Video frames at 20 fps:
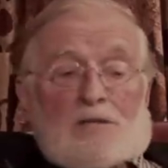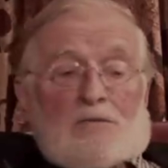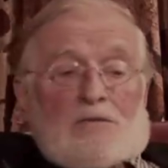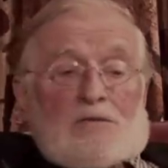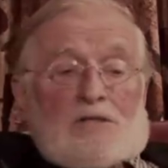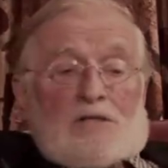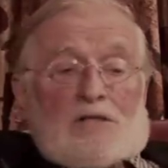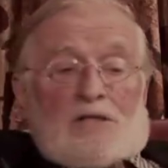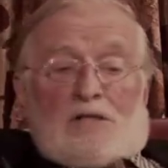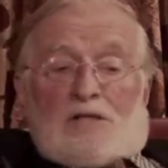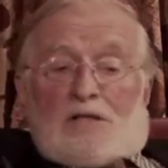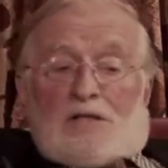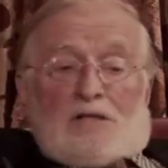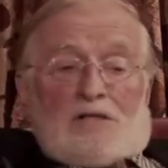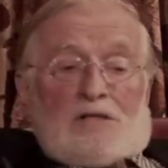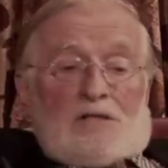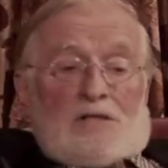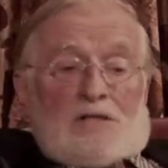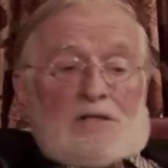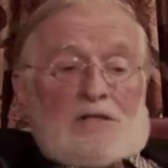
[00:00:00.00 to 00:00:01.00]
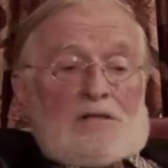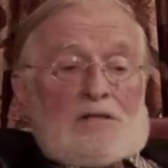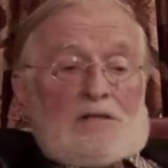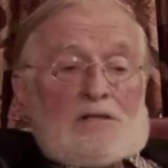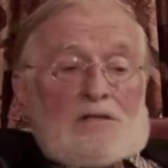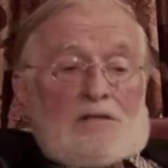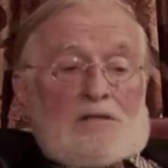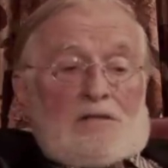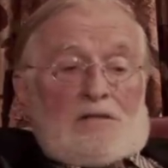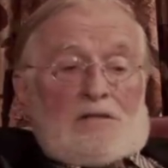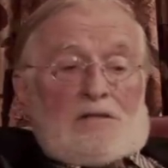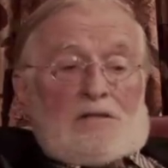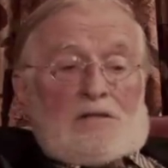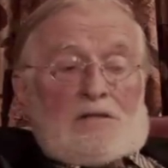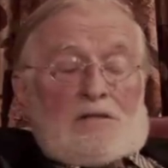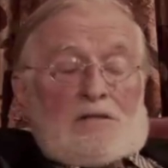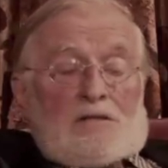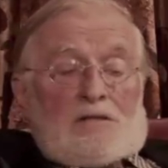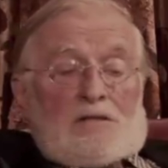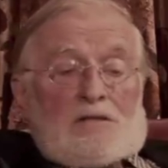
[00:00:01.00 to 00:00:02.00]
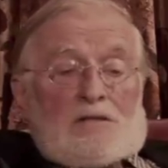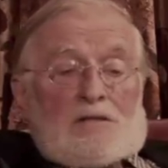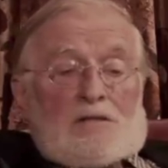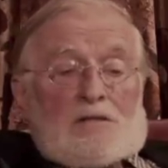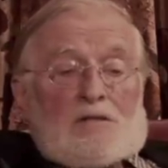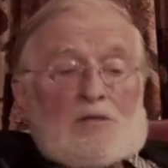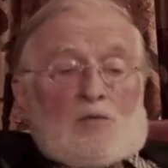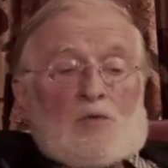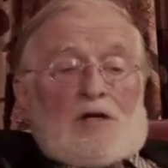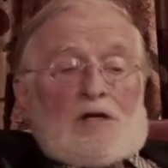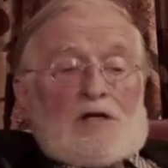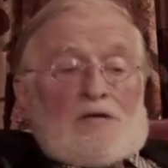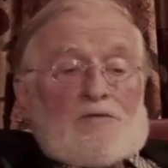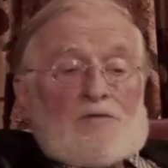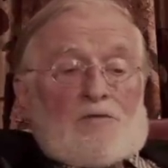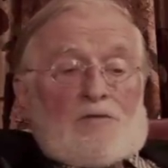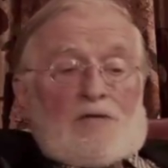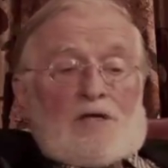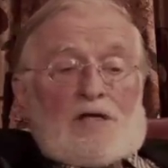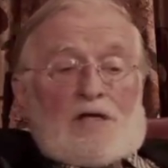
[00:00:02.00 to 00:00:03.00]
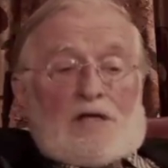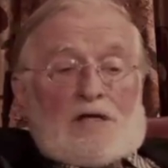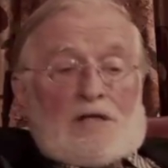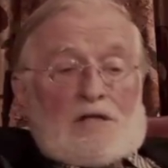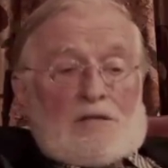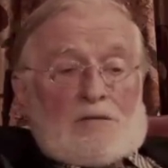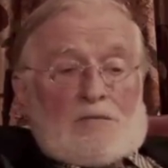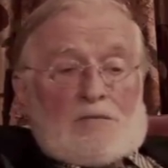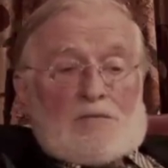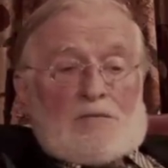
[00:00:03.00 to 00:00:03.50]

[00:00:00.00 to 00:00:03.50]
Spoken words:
which I think is a wonderful thing,